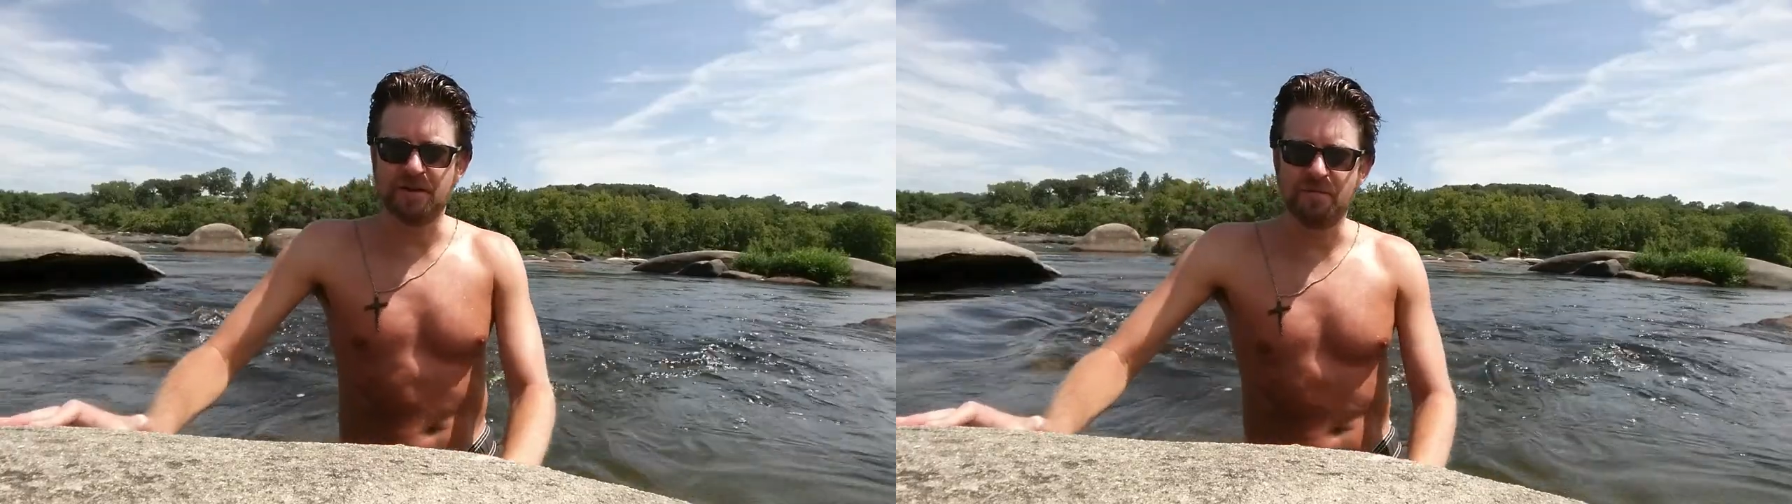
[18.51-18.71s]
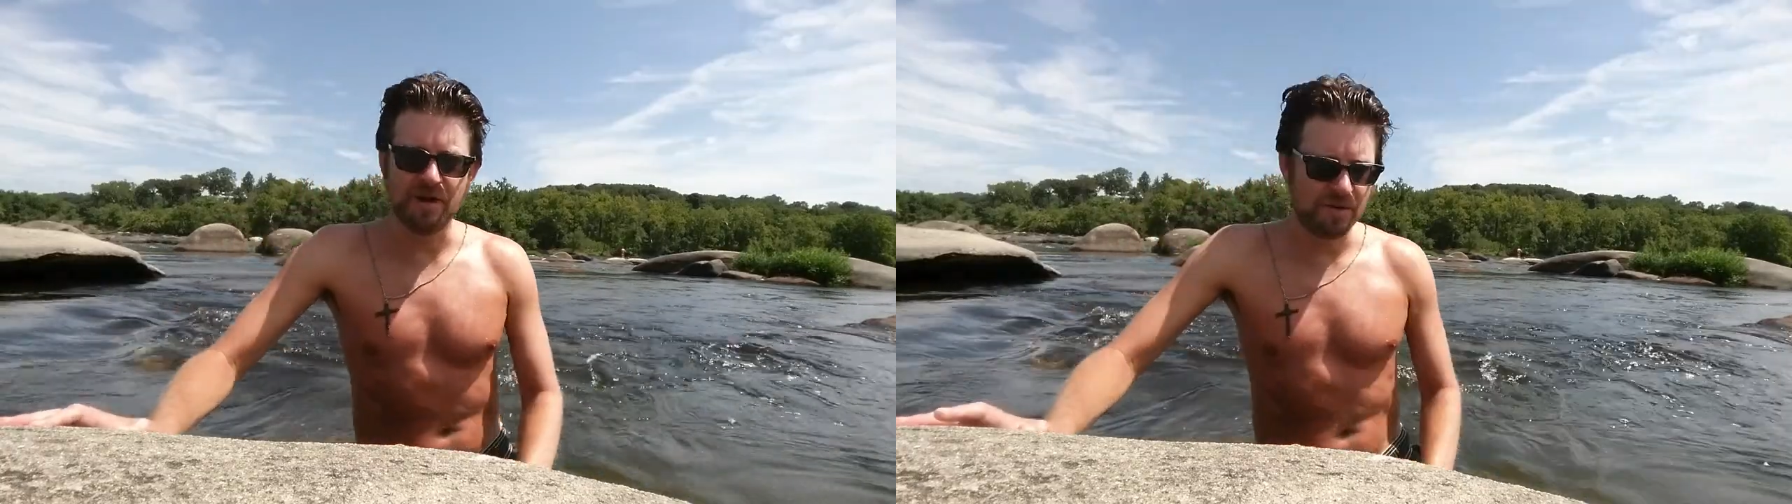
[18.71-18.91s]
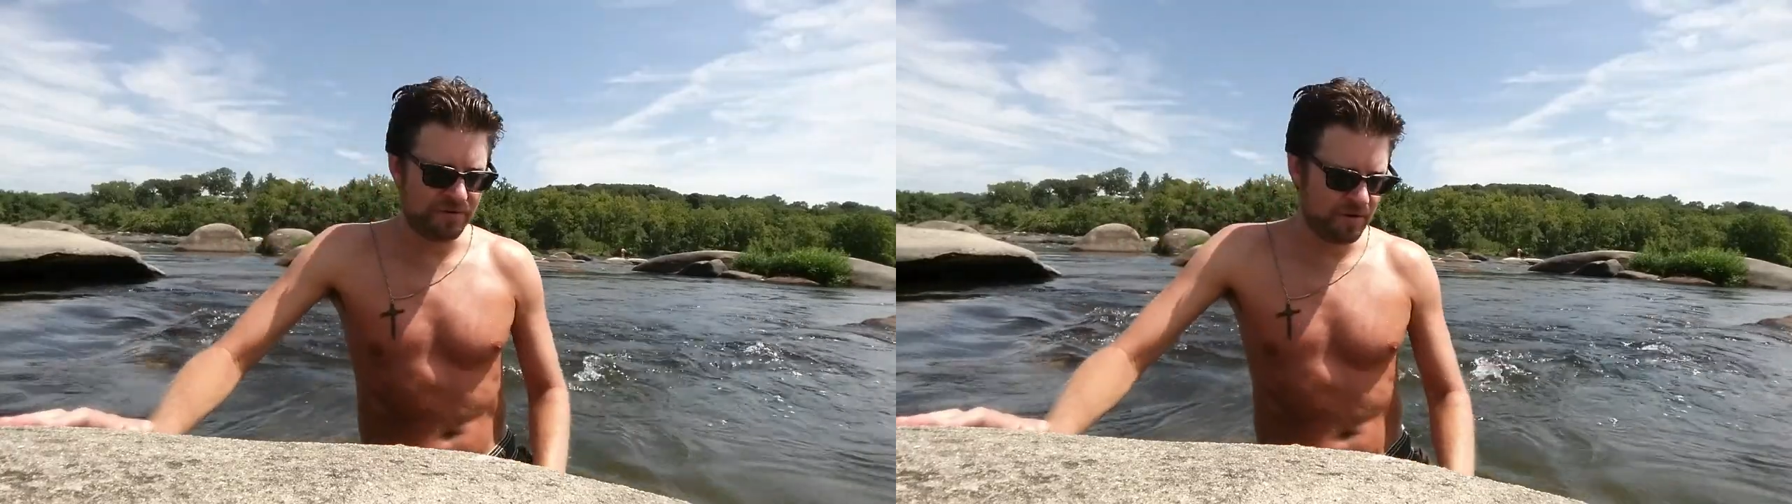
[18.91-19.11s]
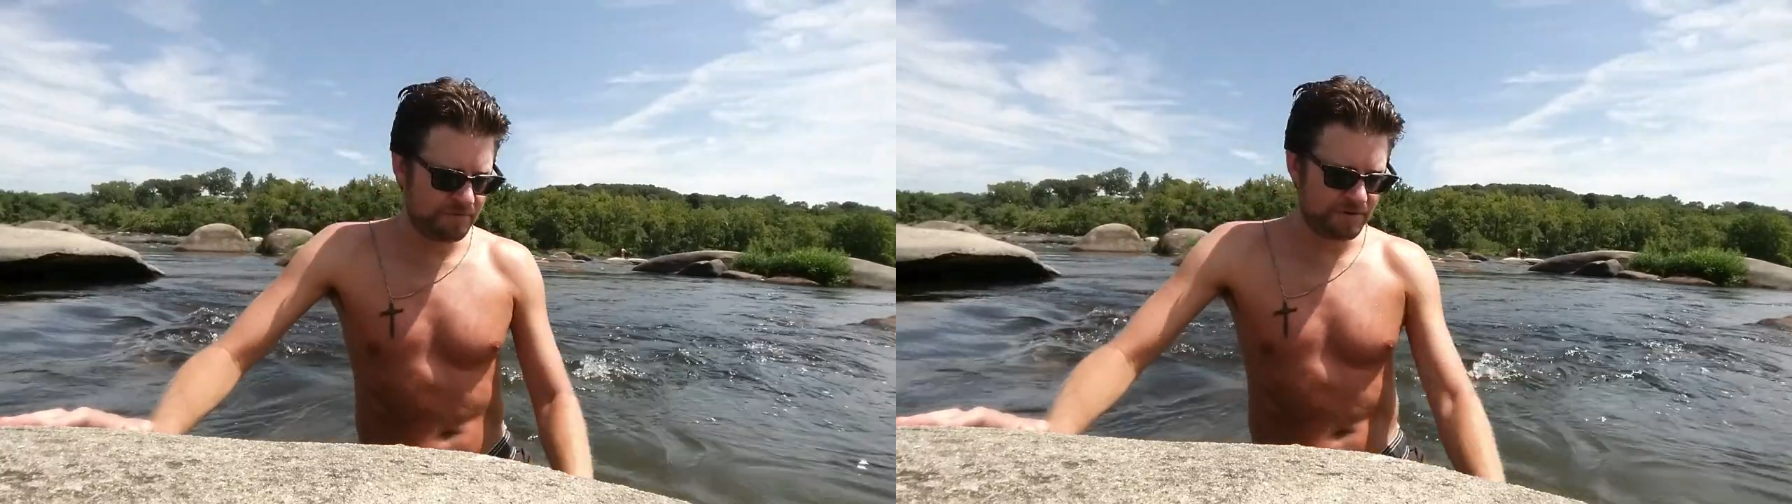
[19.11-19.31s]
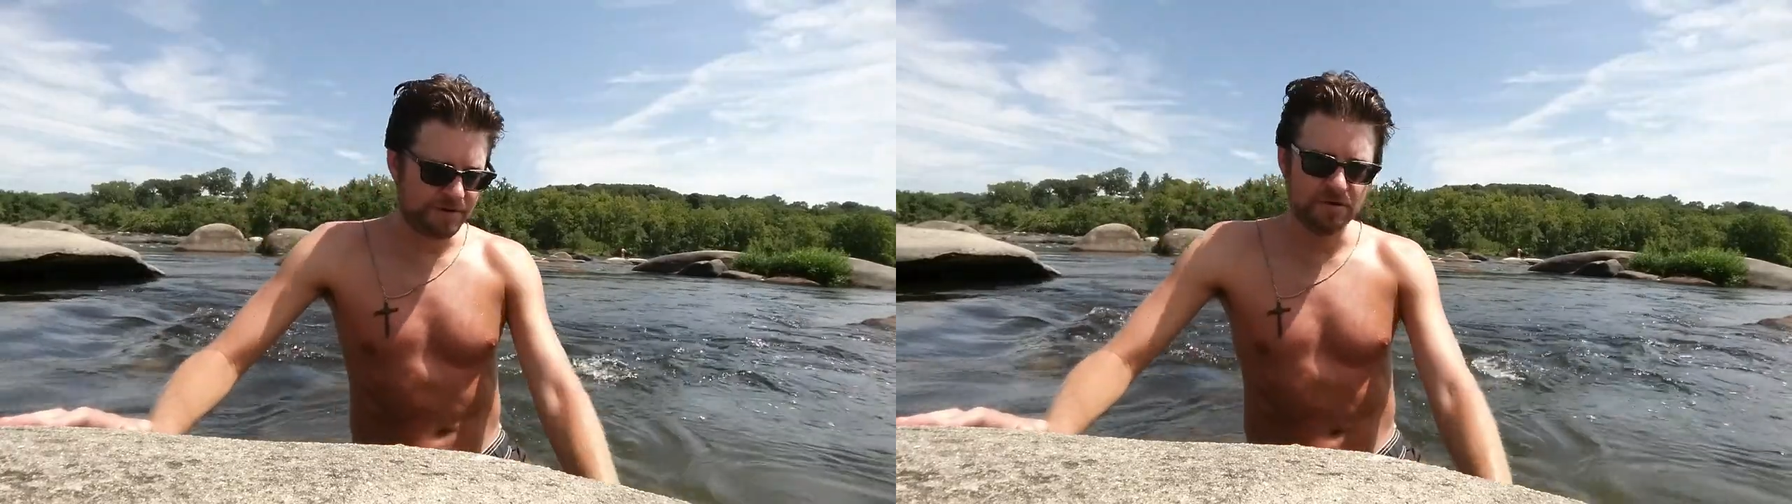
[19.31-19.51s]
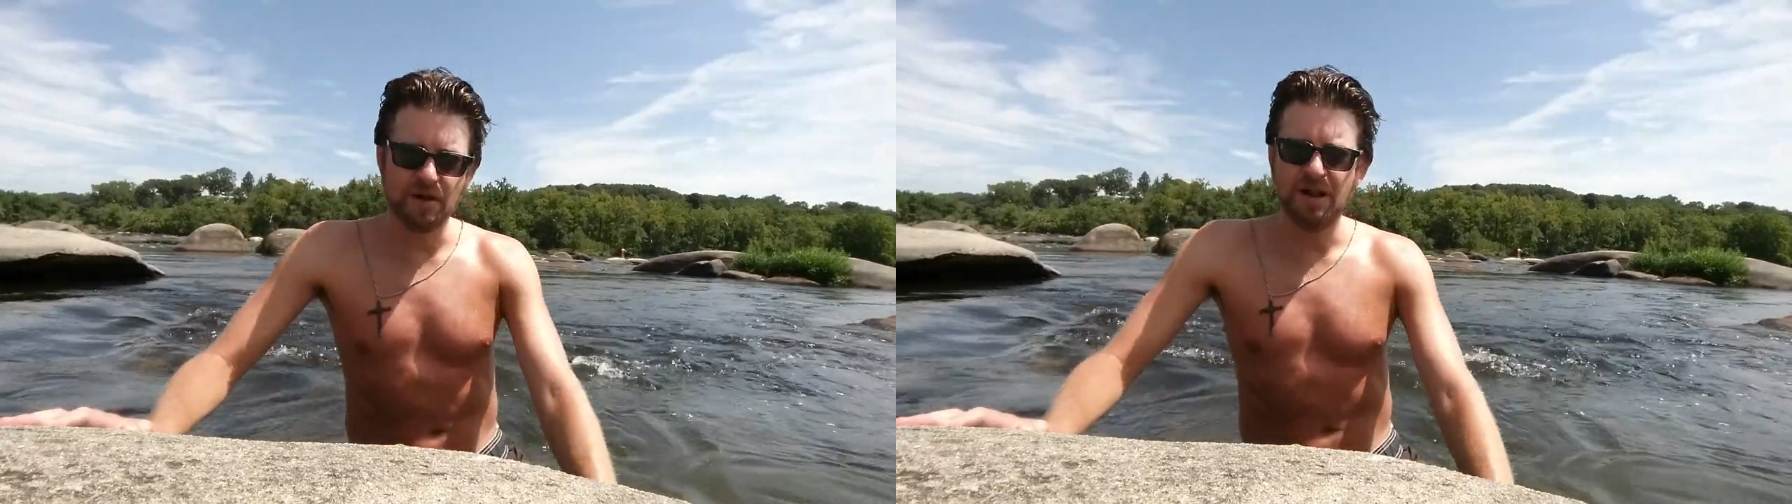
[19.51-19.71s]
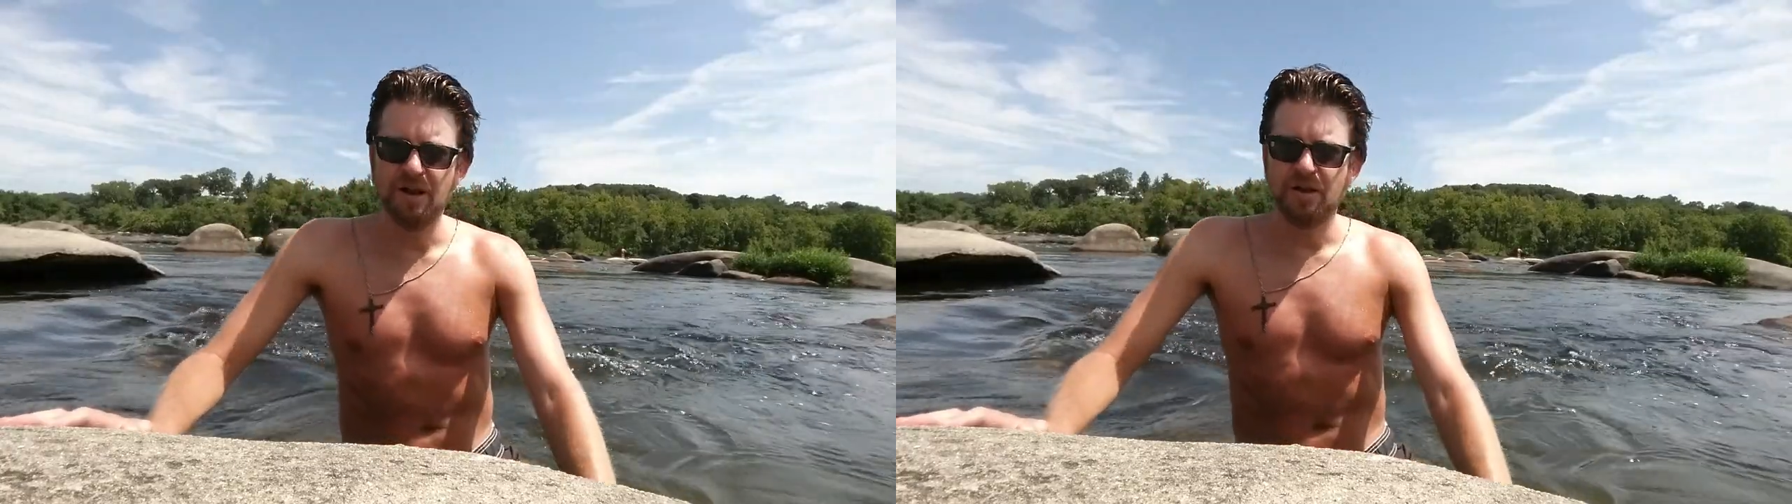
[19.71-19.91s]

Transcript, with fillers: all about, but hopefully he'll